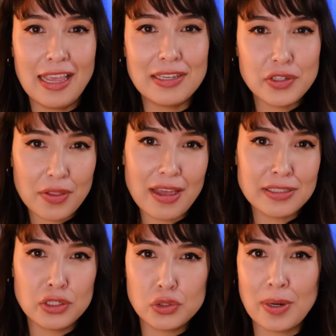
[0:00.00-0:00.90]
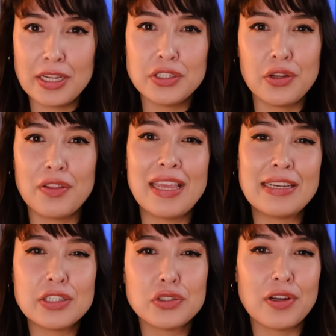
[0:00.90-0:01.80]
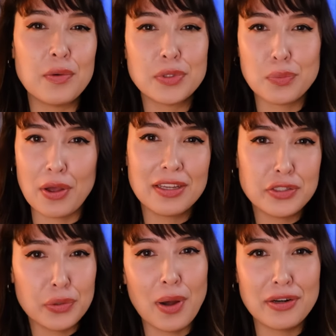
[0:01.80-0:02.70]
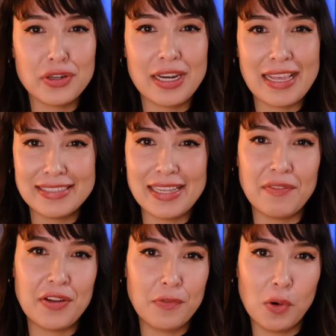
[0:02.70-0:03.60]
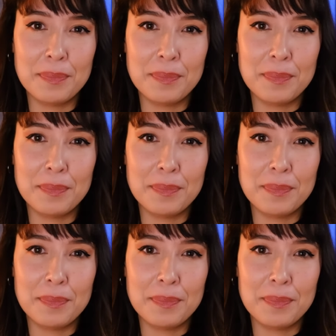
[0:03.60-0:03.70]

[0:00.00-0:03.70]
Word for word: In 2022, the industry was worth 274